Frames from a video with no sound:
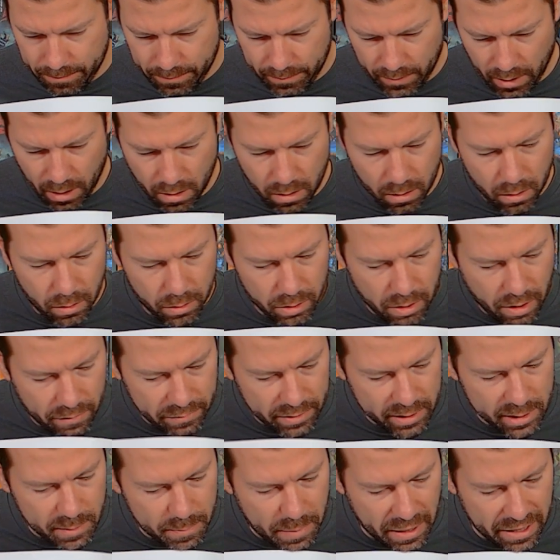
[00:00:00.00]
Oh, you have to
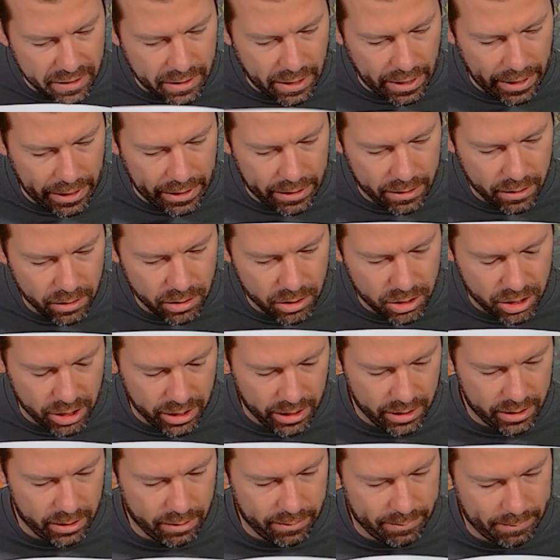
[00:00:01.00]
spend
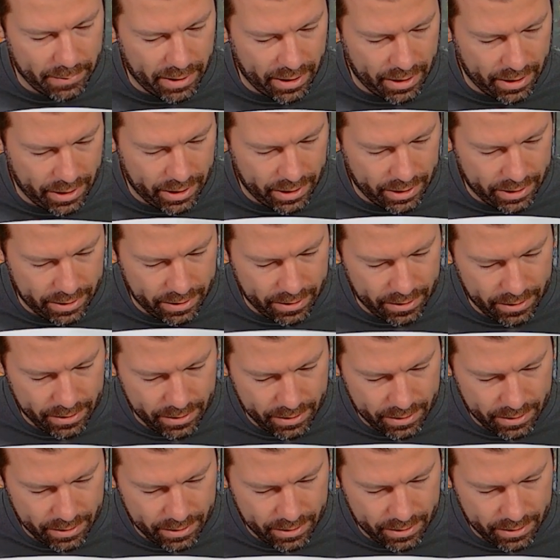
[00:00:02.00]
energy to mine.